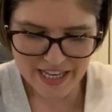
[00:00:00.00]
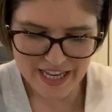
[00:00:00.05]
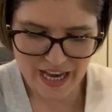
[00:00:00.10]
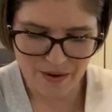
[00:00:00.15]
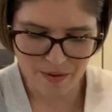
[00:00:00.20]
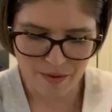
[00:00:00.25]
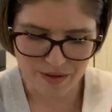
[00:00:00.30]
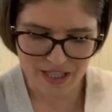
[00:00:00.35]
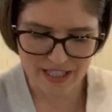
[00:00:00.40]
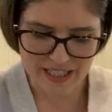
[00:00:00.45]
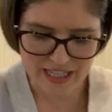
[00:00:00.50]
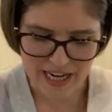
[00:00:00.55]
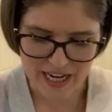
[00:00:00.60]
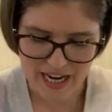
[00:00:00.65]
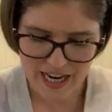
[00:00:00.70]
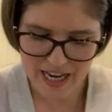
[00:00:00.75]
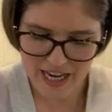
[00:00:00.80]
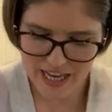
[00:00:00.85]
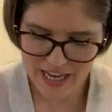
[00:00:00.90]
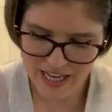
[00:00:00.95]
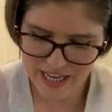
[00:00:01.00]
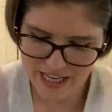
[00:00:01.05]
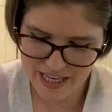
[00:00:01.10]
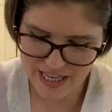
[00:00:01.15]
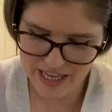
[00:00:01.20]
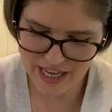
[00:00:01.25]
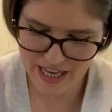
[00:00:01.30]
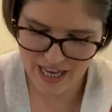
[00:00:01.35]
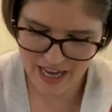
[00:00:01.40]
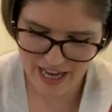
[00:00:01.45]
Yeah, what was I saying?
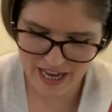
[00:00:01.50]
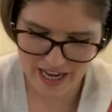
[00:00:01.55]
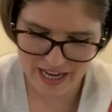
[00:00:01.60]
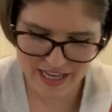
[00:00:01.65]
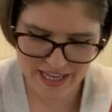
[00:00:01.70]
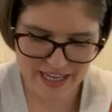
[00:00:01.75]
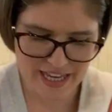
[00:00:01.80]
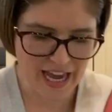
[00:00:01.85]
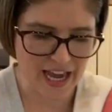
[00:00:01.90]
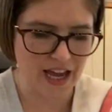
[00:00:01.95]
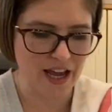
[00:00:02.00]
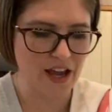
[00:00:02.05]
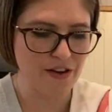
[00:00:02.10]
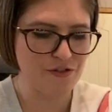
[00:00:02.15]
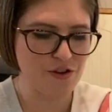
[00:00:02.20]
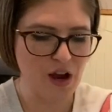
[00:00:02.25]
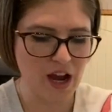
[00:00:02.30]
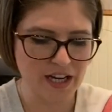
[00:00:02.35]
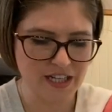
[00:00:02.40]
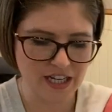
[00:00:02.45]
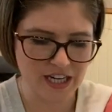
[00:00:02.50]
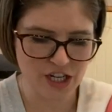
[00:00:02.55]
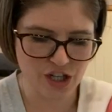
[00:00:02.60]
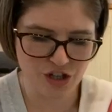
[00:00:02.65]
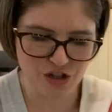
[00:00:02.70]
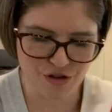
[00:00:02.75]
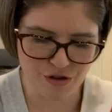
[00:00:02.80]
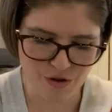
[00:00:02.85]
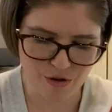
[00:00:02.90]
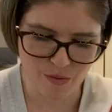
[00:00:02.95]
If you had an
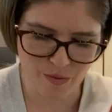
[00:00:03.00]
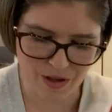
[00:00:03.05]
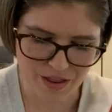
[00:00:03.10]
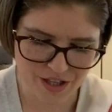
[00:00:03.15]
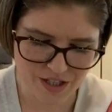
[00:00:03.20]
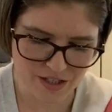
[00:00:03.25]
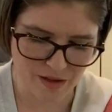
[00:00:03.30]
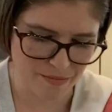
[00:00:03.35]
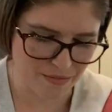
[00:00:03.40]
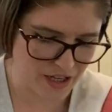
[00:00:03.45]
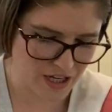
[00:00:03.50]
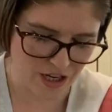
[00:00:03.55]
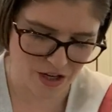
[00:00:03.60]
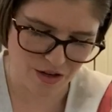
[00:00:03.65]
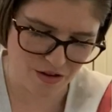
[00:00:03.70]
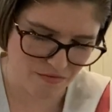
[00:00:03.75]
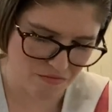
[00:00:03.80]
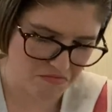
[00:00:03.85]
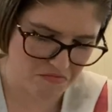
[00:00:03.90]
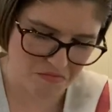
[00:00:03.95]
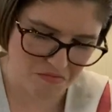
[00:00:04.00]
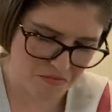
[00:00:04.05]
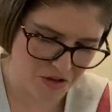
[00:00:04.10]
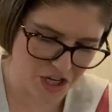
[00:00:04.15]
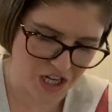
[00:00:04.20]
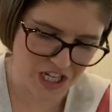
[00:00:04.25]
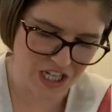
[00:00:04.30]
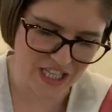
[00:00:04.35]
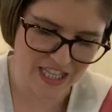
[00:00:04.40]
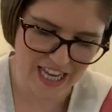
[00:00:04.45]
issue with something and
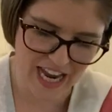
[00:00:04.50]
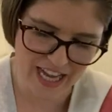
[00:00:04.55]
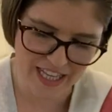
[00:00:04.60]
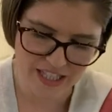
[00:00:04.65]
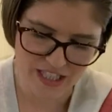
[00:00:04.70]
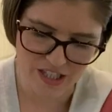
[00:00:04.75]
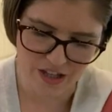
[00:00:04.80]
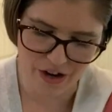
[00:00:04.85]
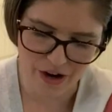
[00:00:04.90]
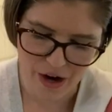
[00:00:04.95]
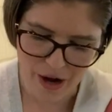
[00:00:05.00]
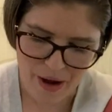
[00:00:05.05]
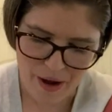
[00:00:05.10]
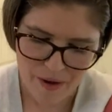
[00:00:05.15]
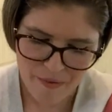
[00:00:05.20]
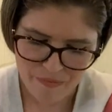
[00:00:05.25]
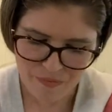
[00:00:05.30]
you needed the answer,